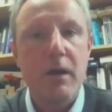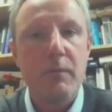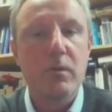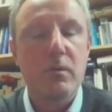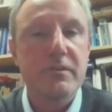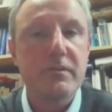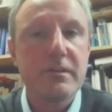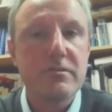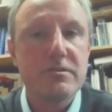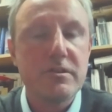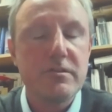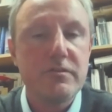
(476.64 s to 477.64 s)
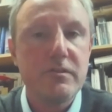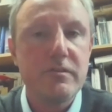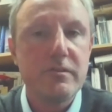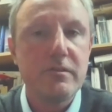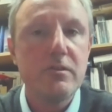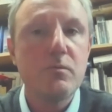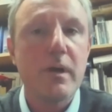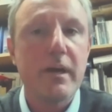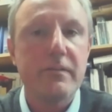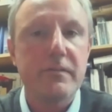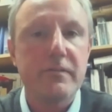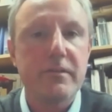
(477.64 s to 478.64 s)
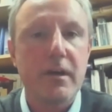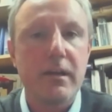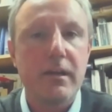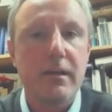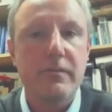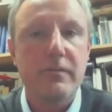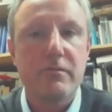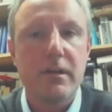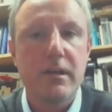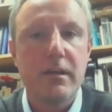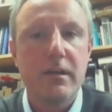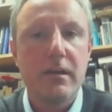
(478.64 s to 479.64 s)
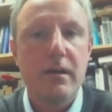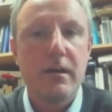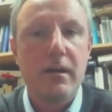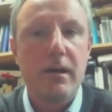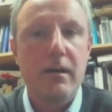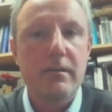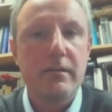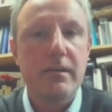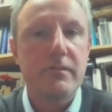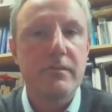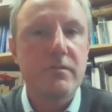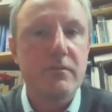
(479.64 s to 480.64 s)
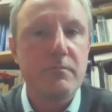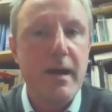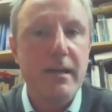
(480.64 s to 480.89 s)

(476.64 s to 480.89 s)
And we'll also introduce you to new ways of studying history, to the history of